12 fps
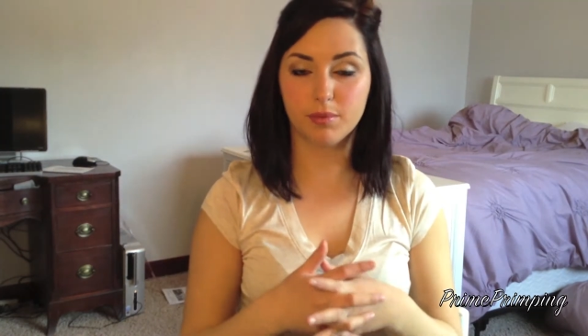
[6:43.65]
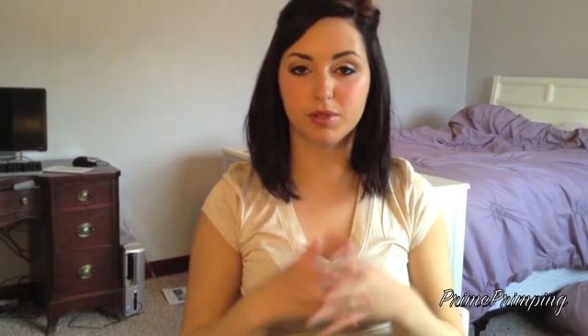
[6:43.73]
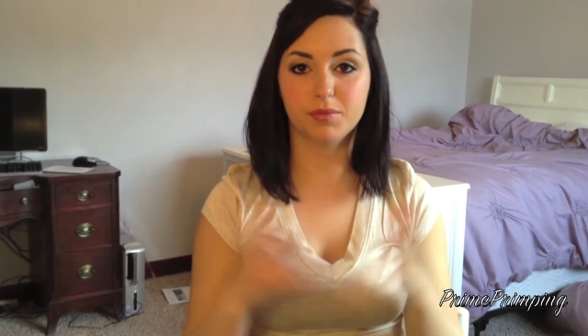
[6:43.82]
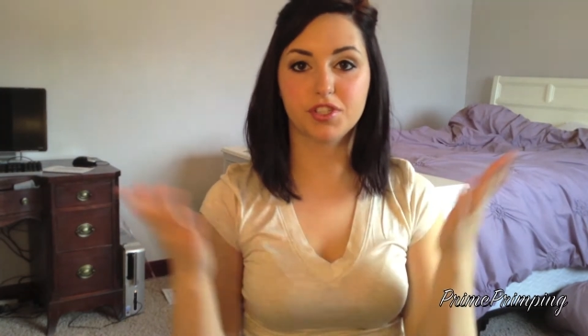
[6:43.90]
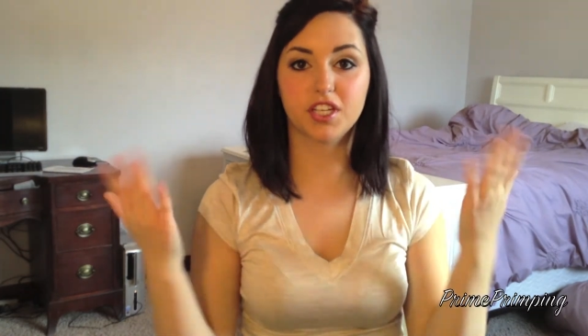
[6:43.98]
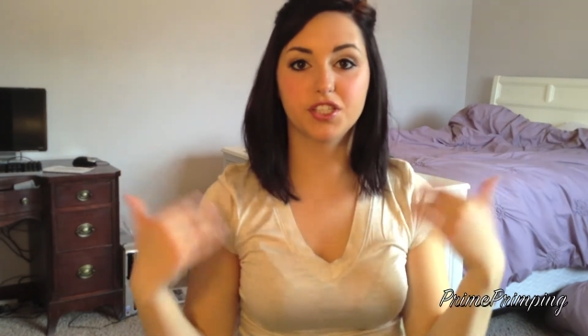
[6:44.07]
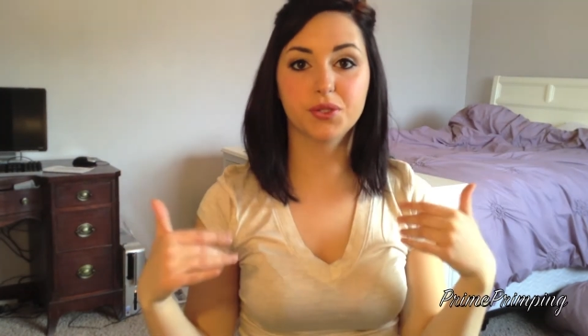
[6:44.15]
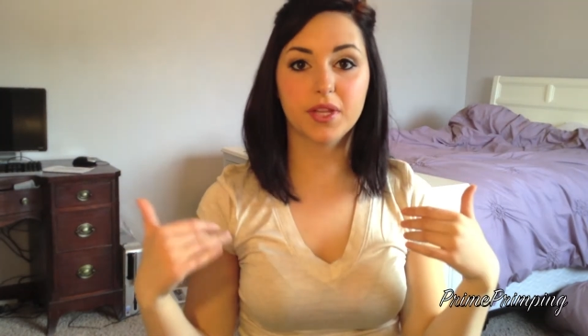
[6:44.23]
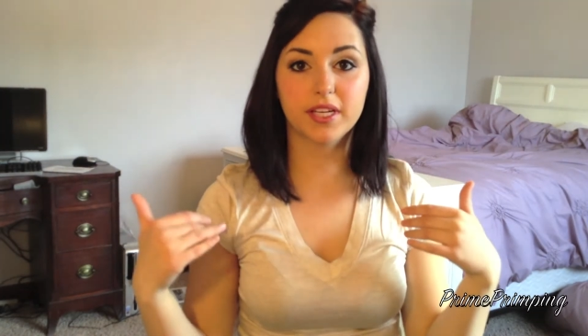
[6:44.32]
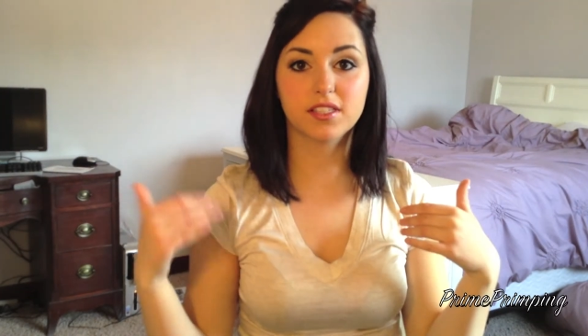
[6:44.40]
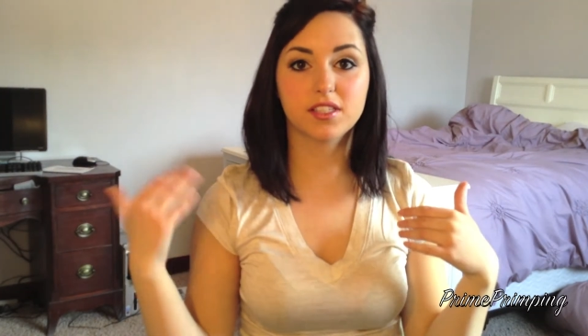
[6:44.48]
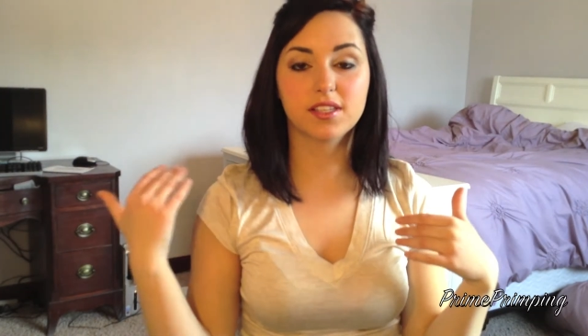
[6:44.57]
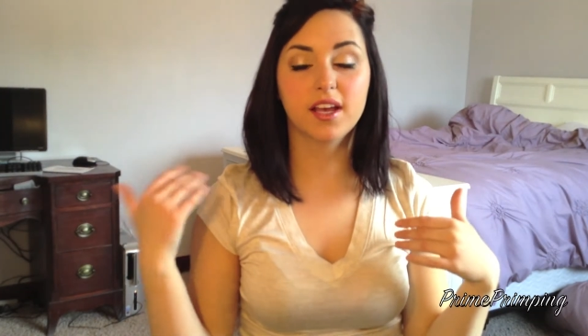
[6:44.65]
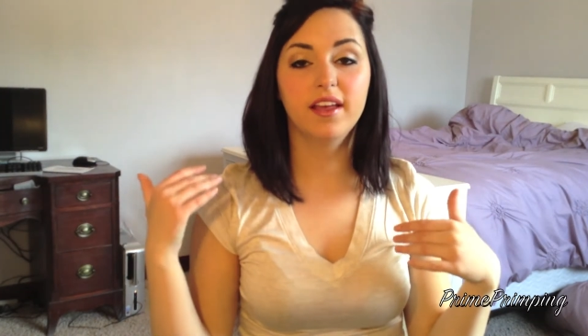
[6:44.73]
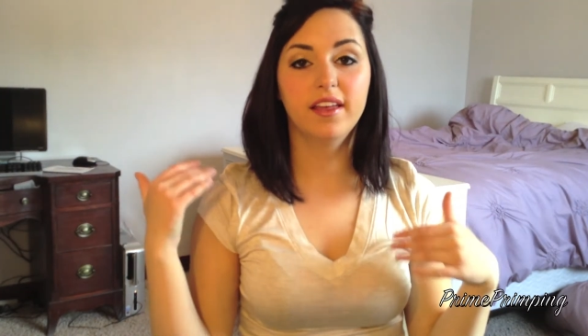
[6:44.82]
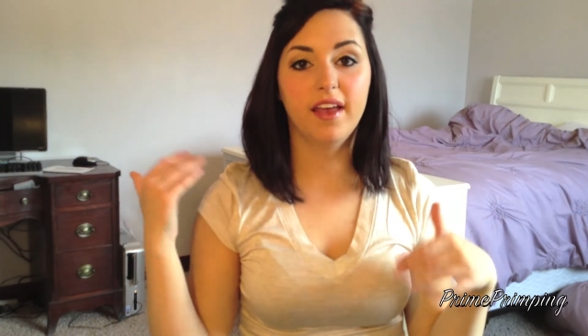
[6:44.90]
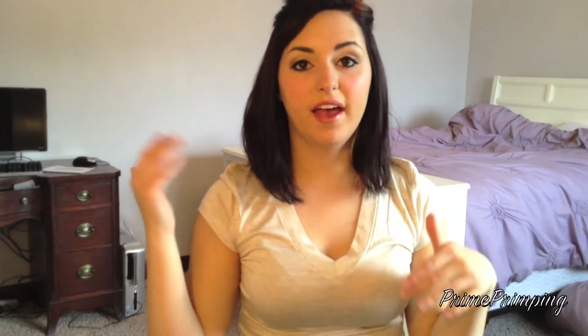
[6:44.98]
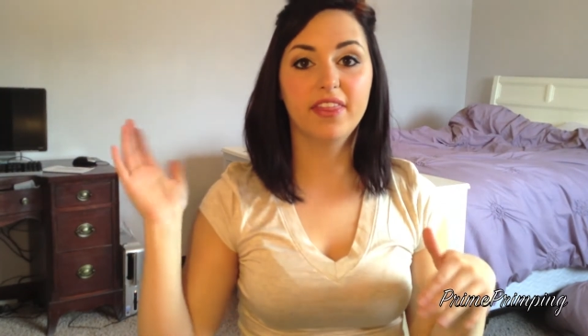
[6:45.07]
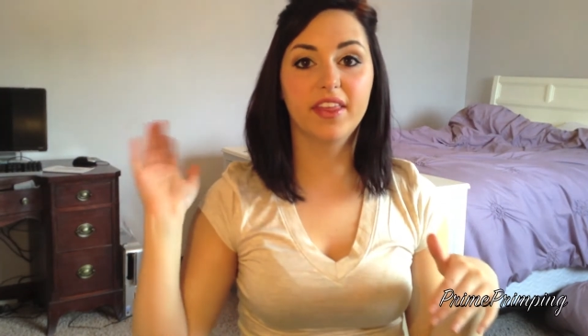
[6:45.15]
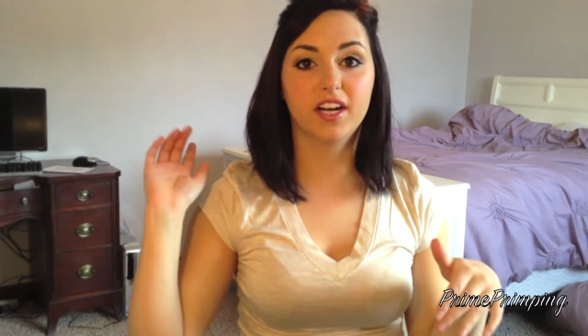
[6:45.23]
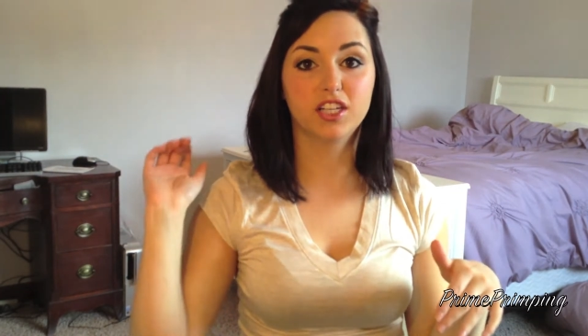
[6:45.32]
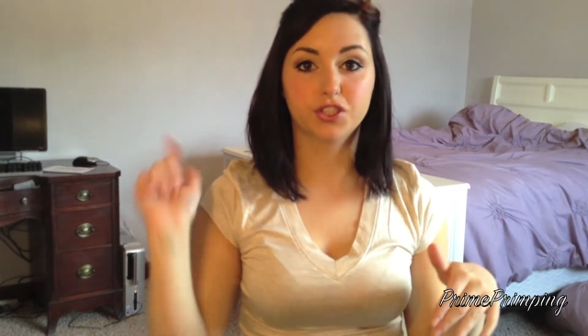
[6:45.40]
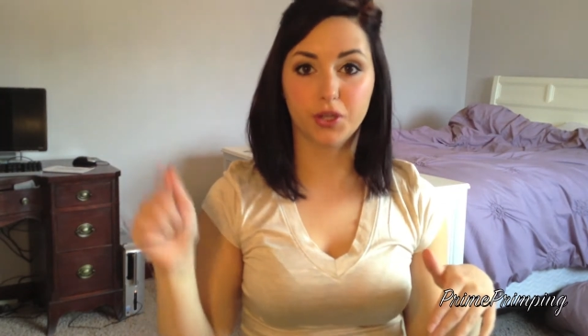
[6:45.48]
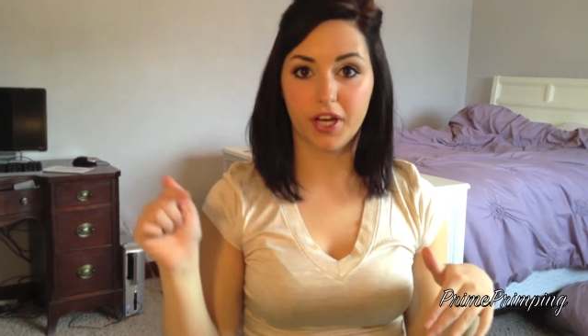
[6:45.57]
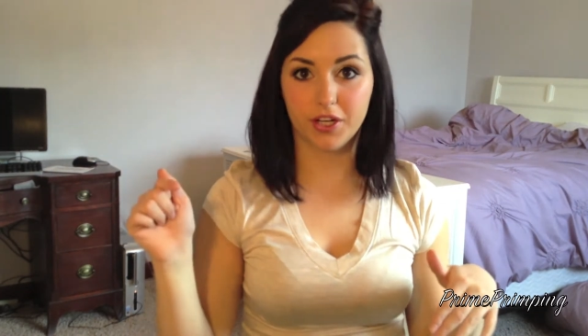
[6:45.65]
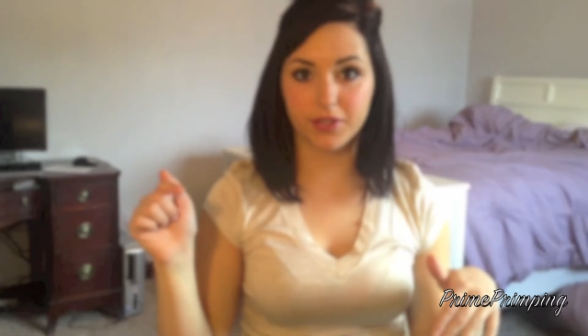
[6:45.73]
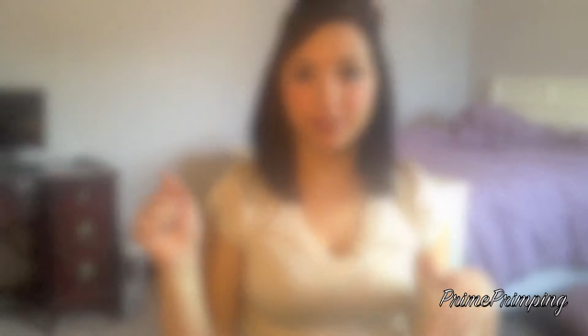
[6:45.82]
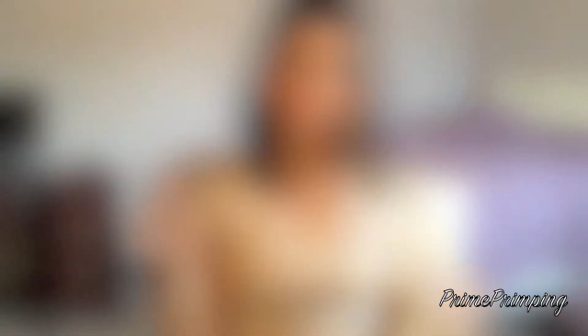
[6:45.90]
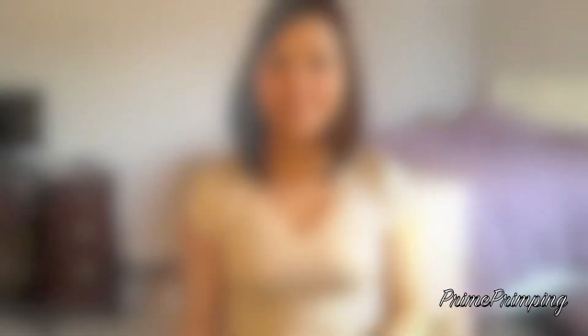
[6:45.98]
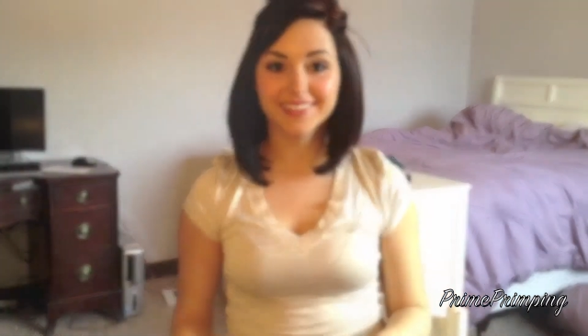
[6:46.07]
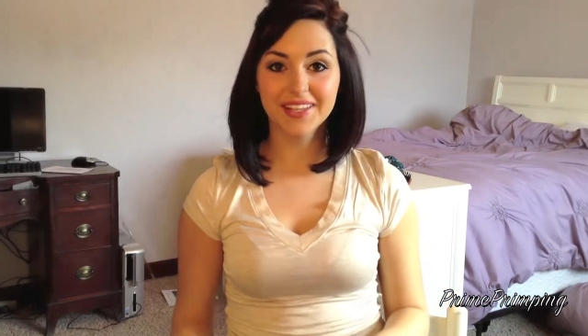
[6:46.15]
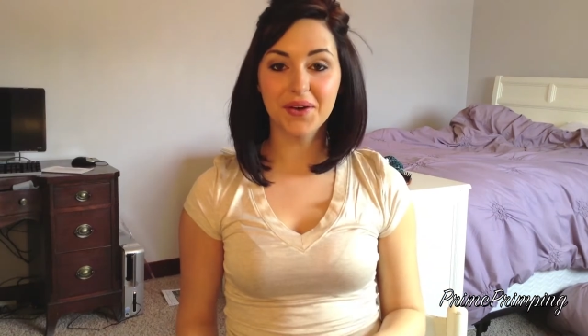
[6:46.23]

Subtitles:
so I'm just going to do this and then I'll show you how to do the top.